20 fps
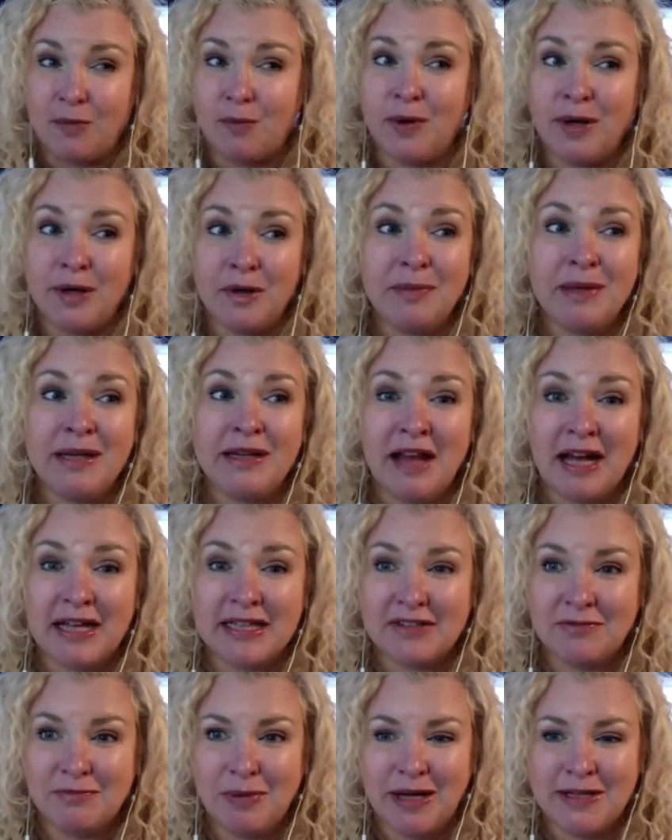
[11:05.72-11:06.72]
will be
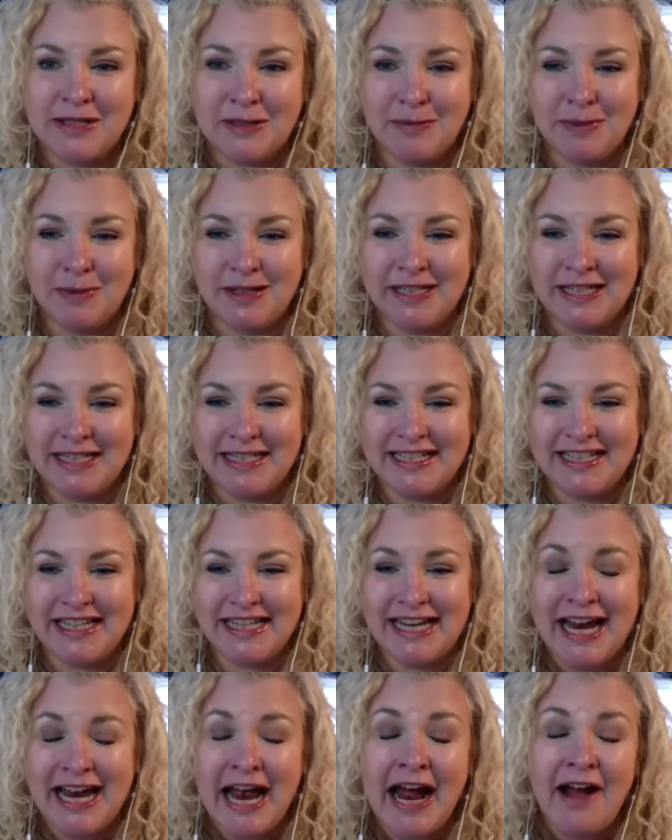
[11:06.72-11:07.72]
lots of possibilities
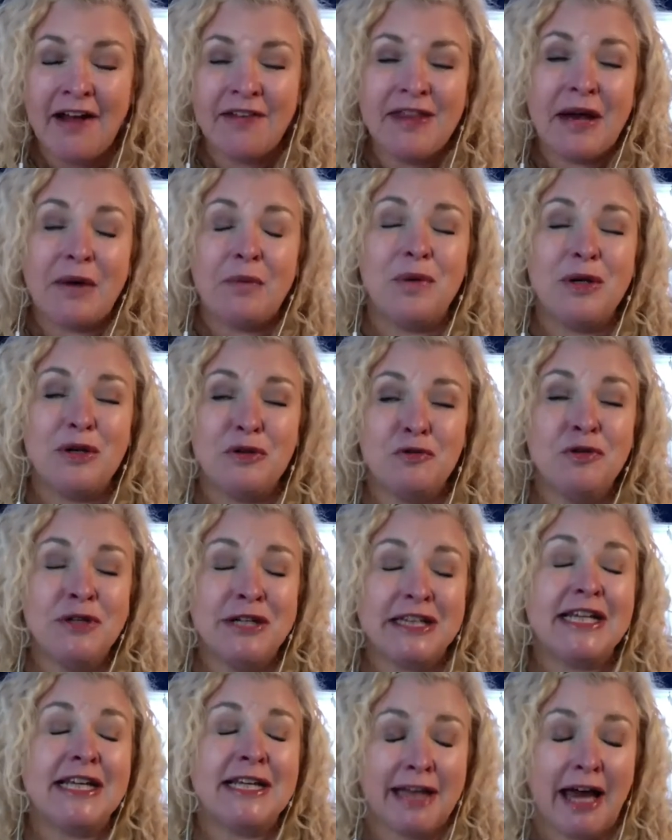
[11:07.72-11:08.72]
in and that we
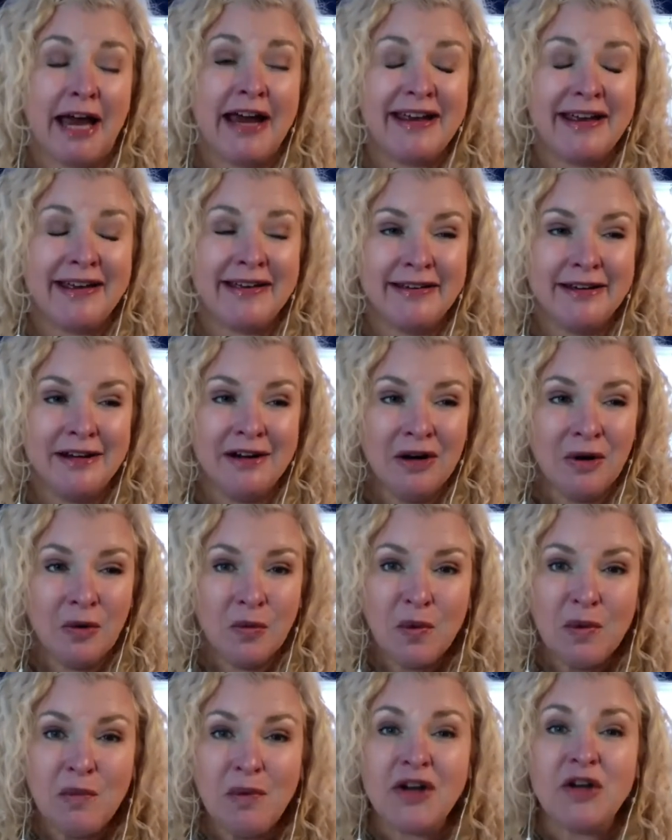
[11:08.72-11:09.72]
really like.
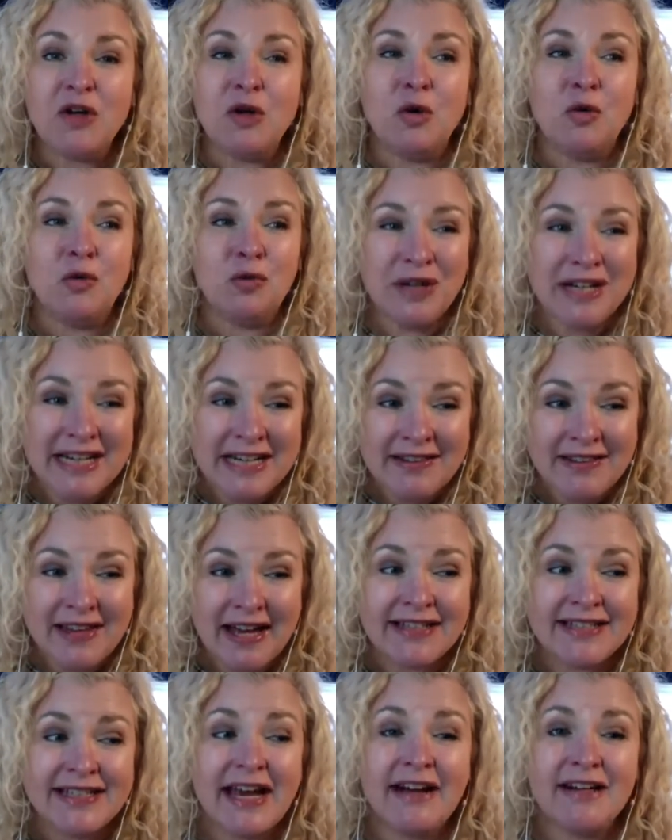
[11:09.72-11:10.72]
We want to read
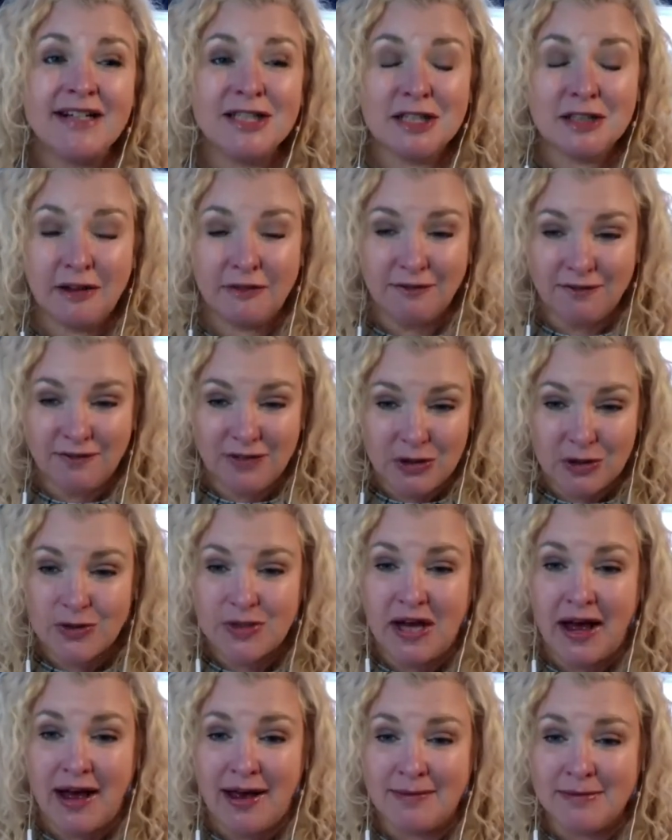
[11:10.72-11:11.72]
that text a few
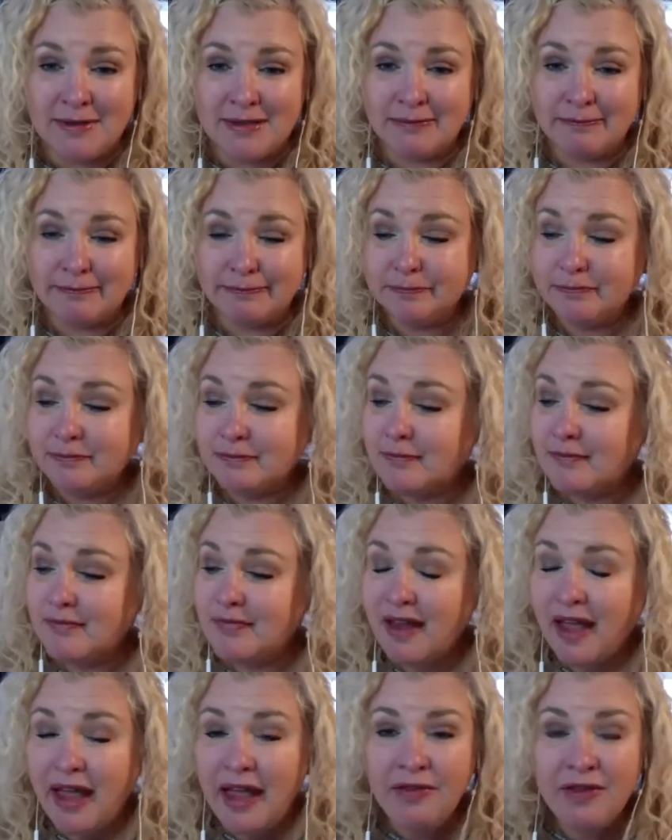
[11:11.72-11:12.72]
times,
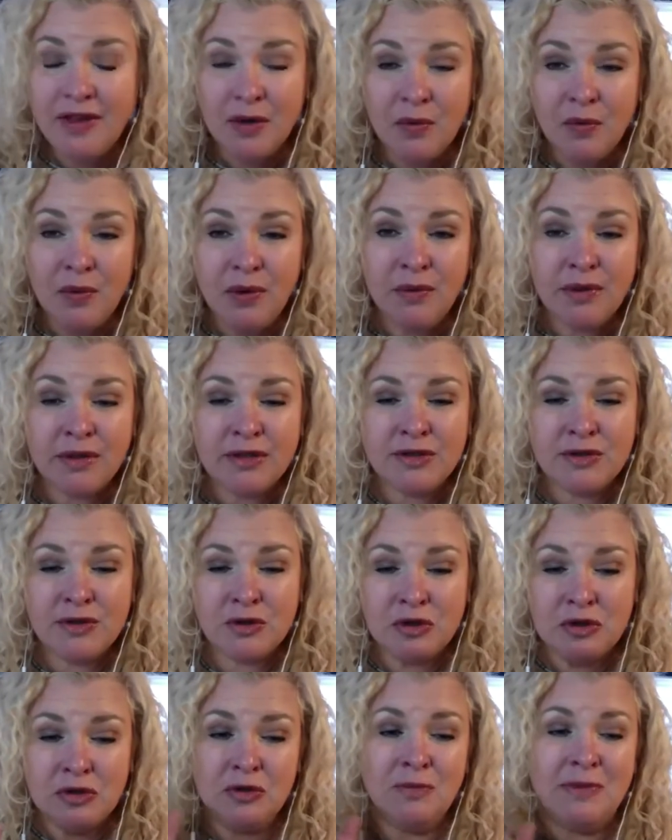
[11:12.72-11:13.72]
and then we will
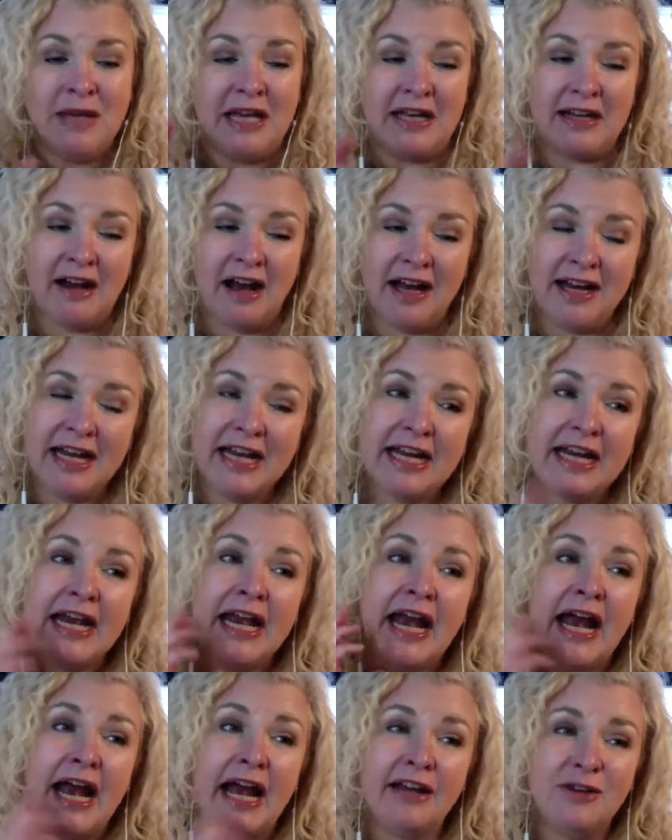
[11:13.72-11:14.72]
zoom in on it
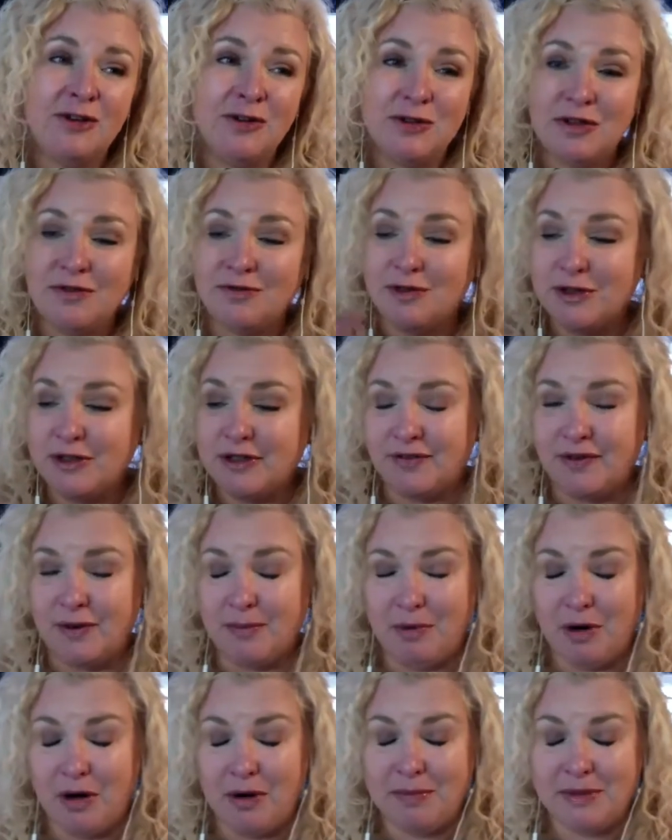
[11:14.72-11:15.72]
and use it for
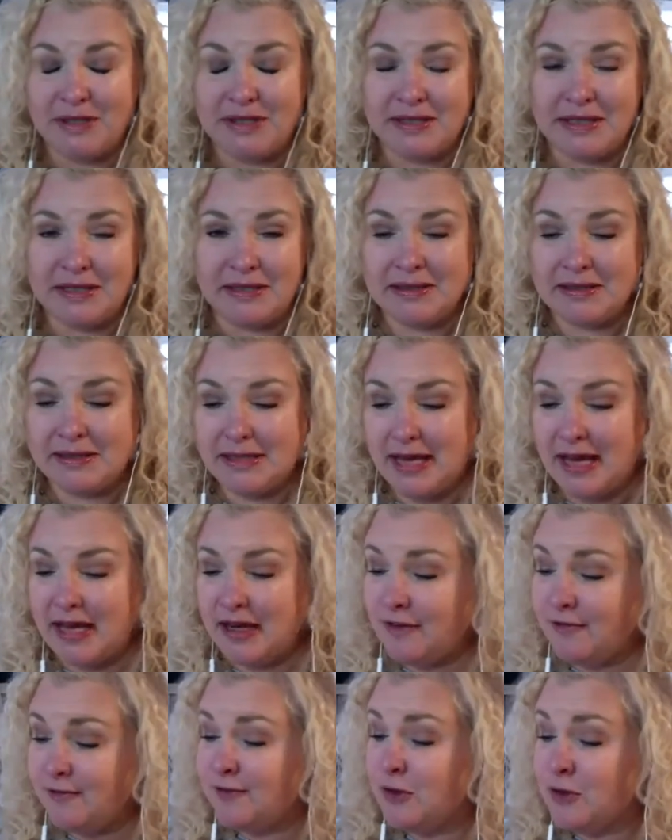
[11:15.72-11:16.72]
different purposes. And
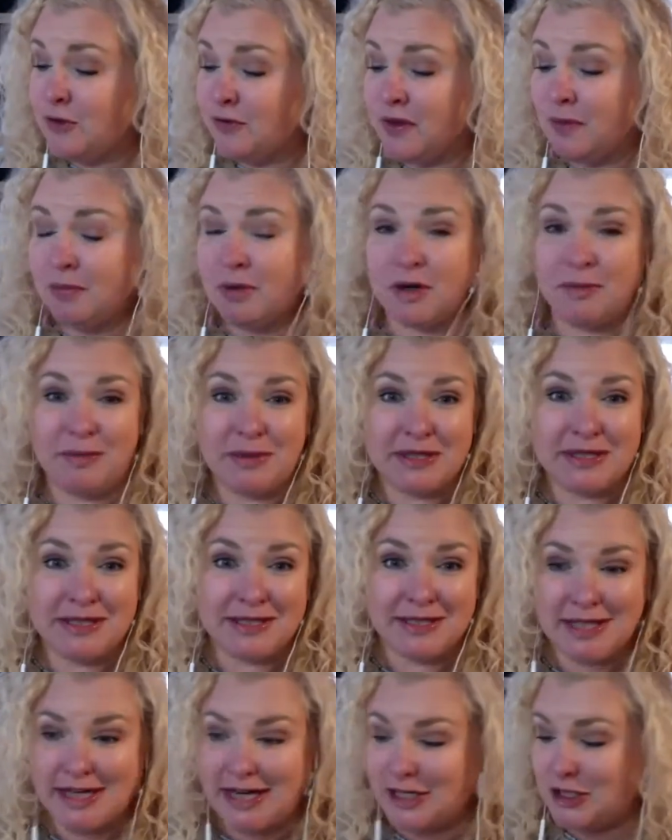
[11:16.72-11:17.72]
a few of the
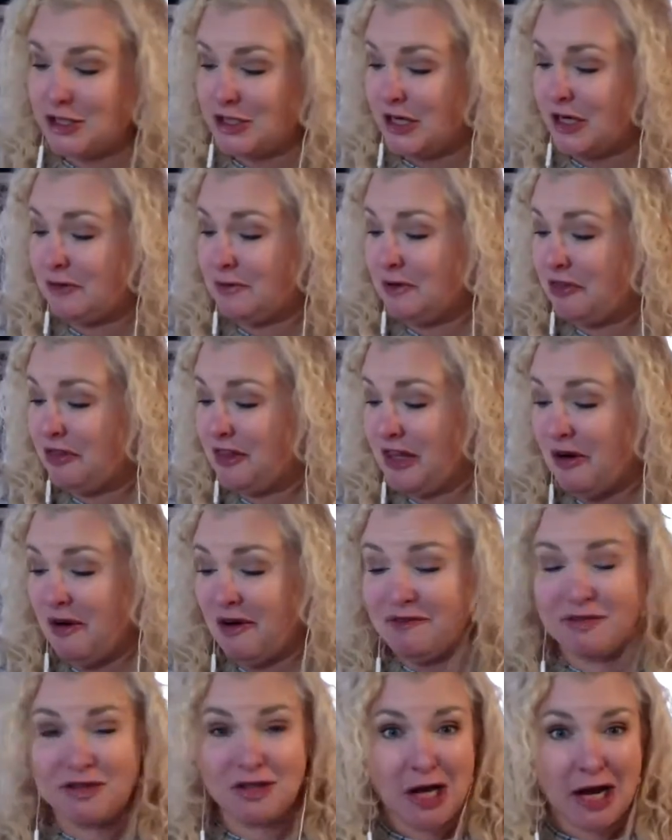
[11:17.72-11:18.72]
purposes that I shared with you,
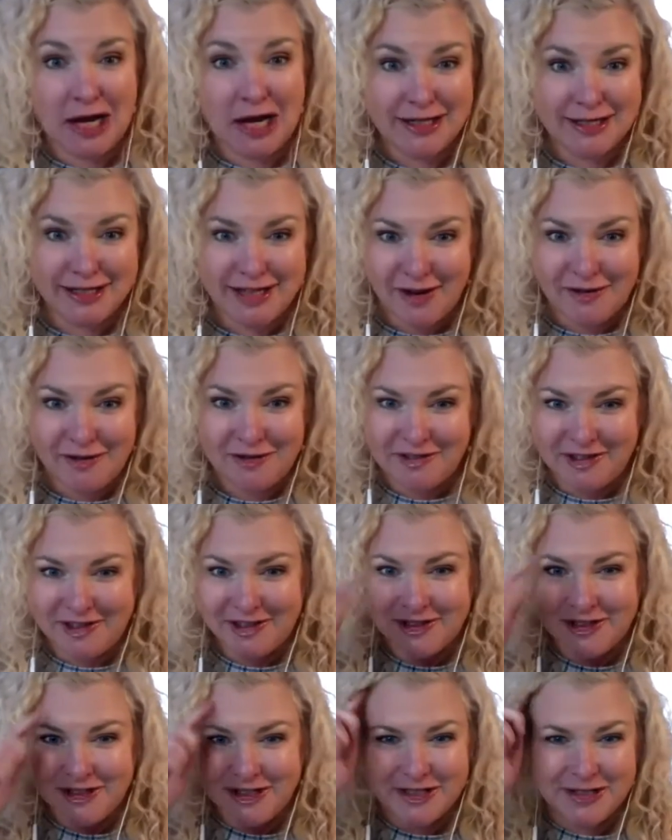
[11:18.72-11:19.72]
I've jotted down over
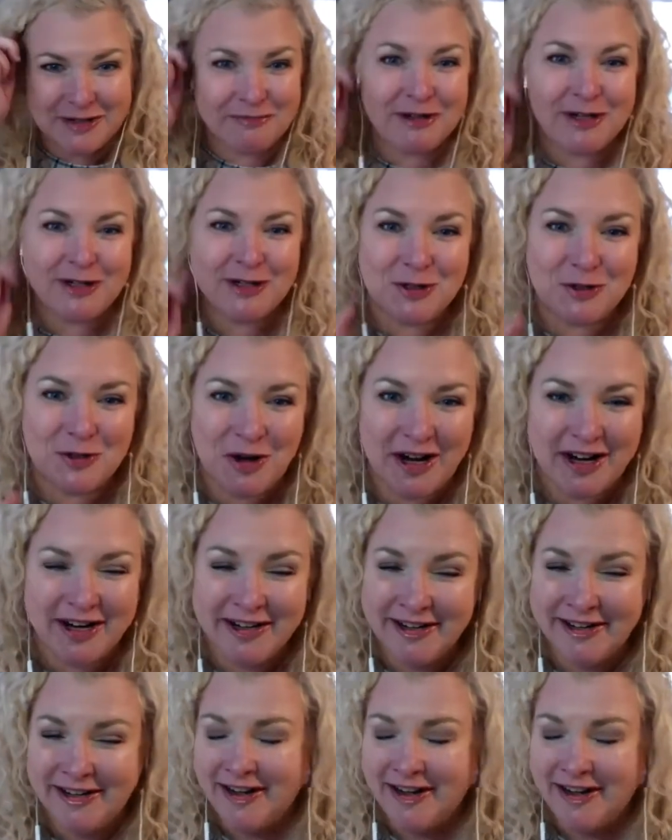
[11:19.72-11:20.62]
here just to make sure